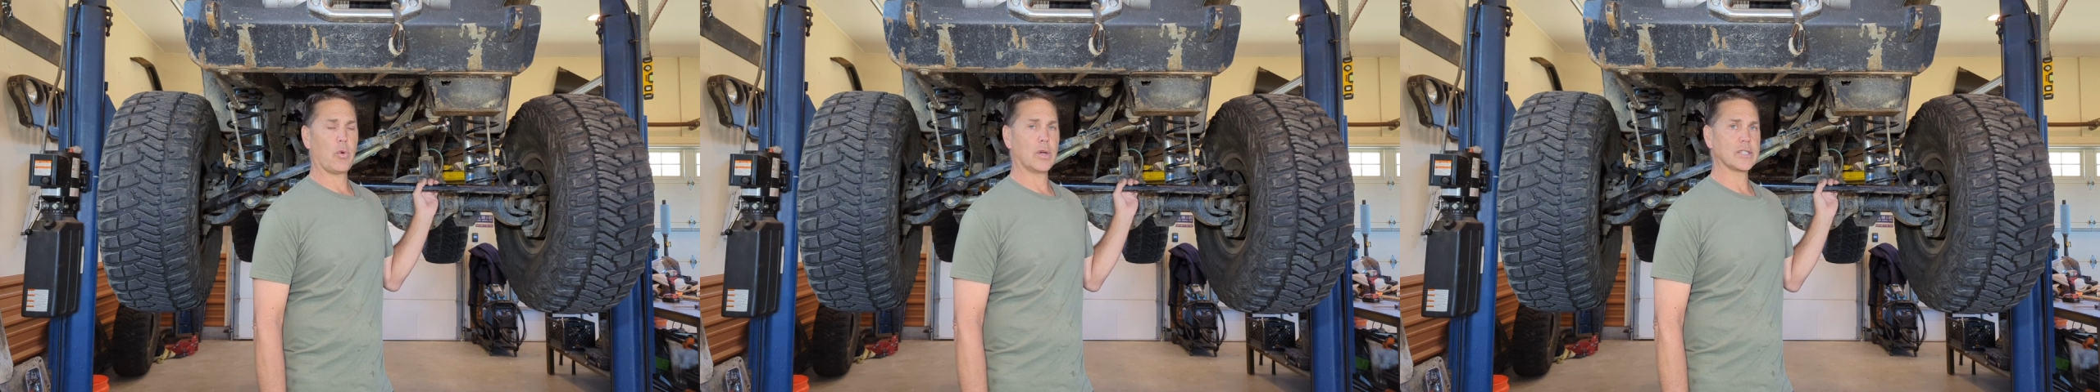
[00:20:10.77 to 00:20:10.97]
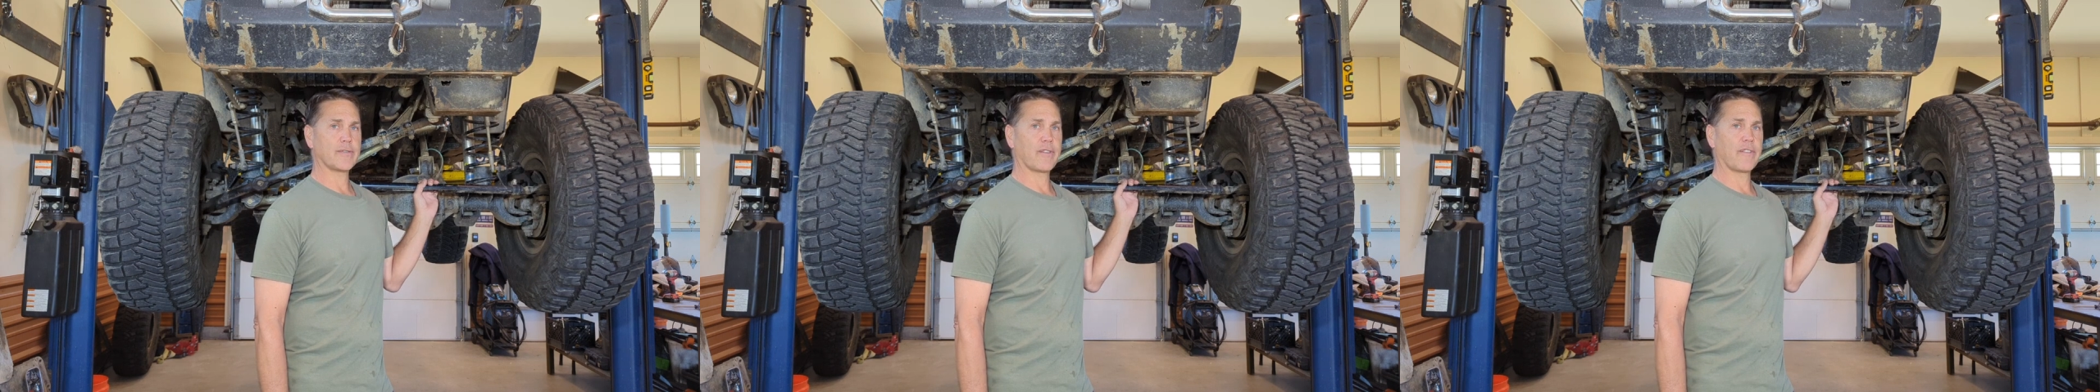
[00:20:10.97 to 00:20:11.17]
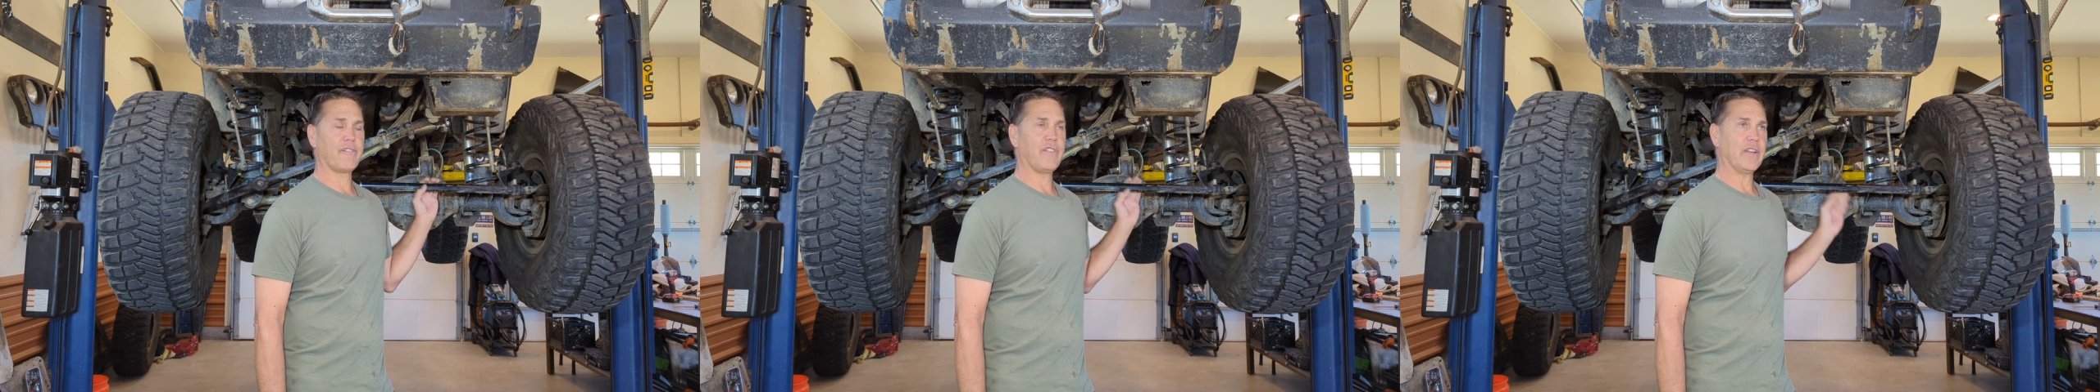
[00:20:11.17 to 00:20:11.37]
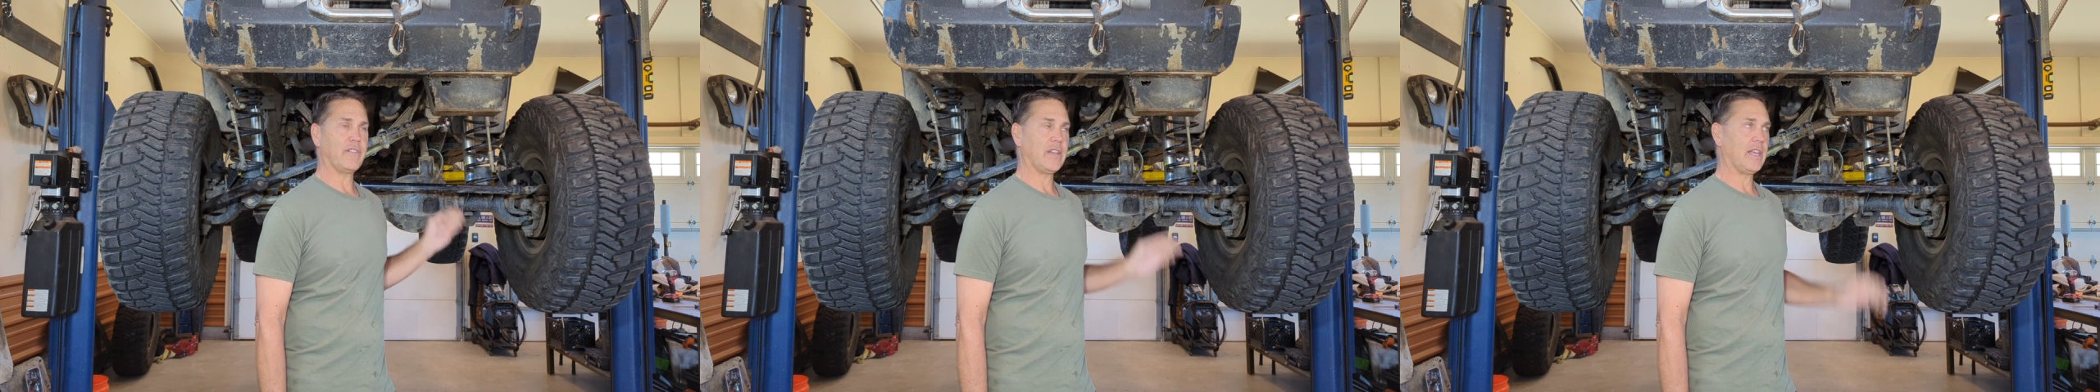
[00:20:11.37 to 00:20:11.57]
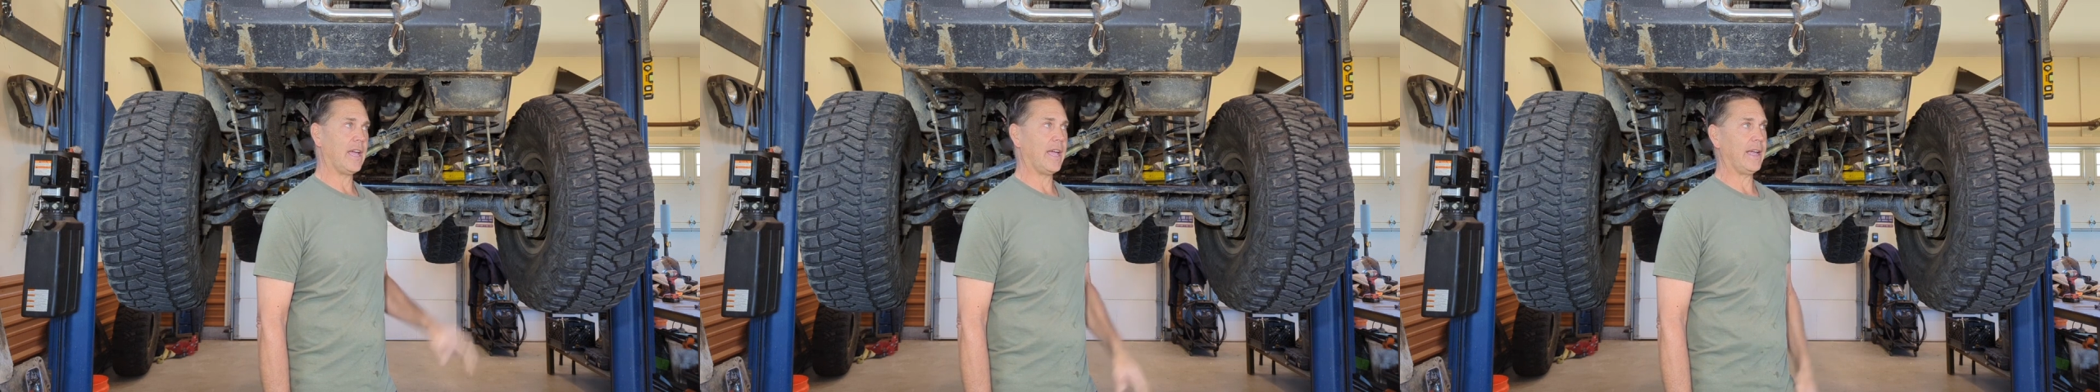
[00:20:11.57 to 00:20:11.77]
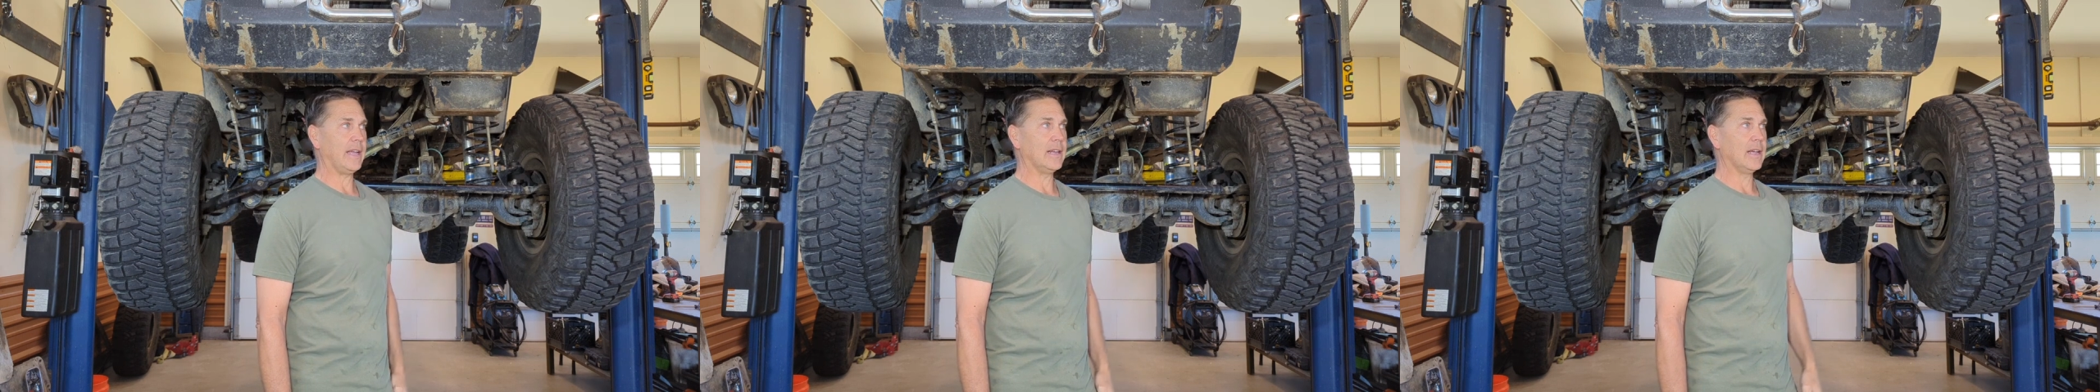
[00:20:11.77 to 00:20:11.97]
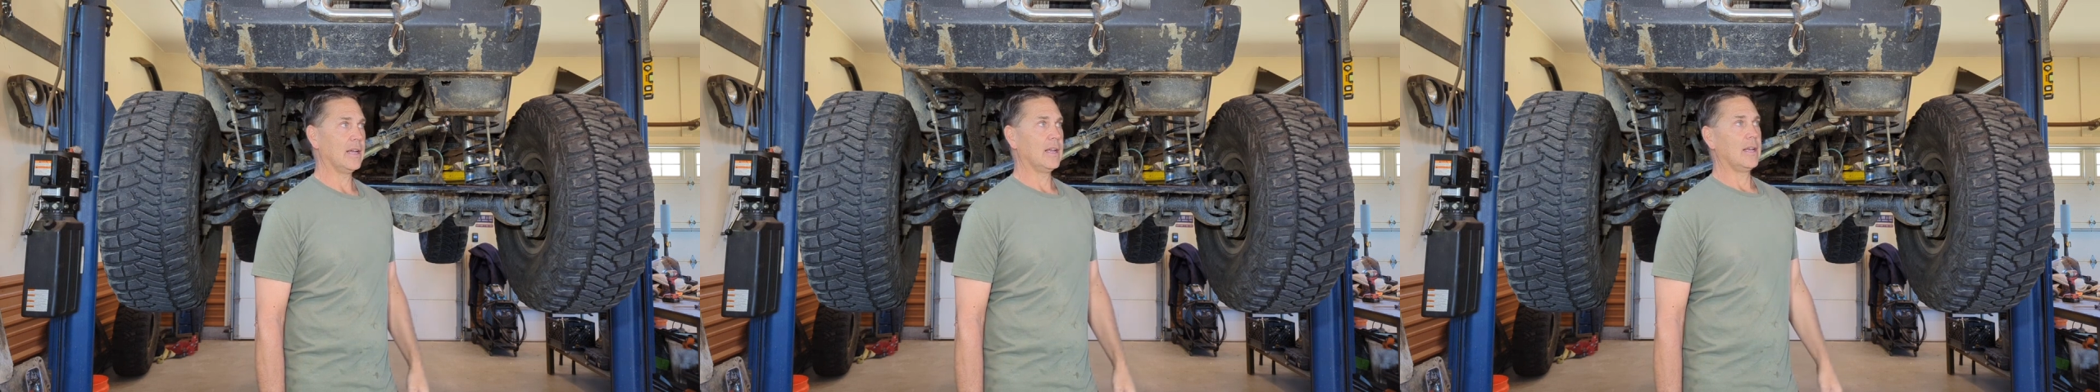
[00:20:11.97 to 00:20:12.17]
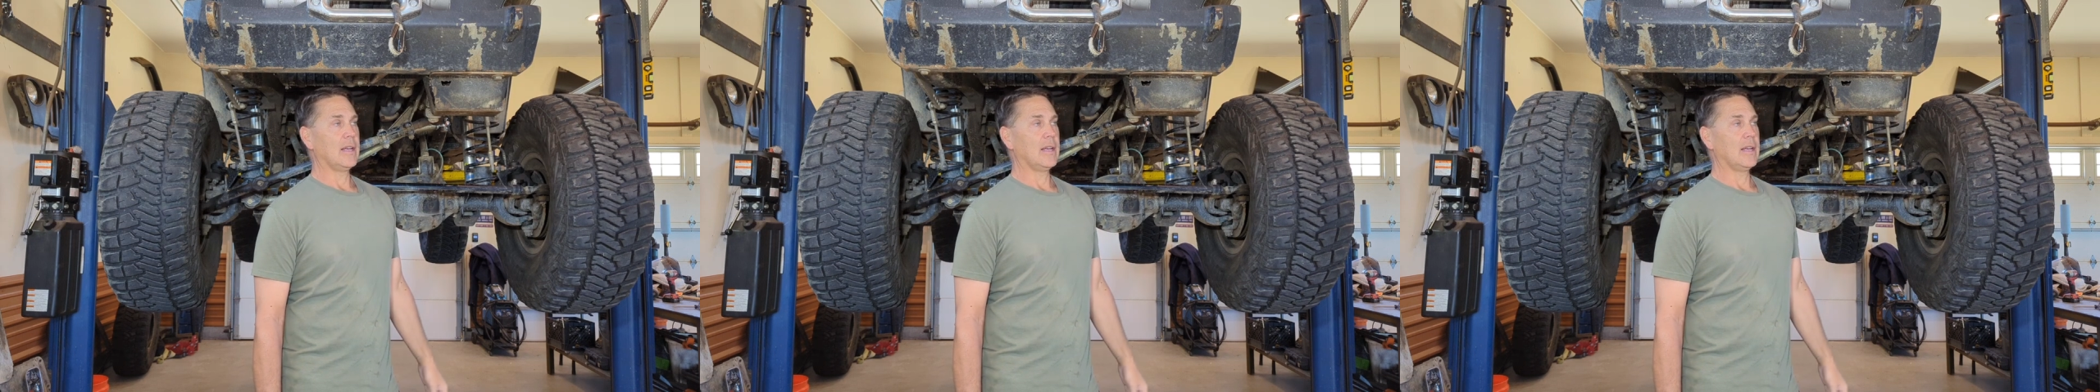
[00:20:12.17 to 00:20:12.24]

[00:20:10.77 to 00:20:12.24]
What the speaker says: ones for 58,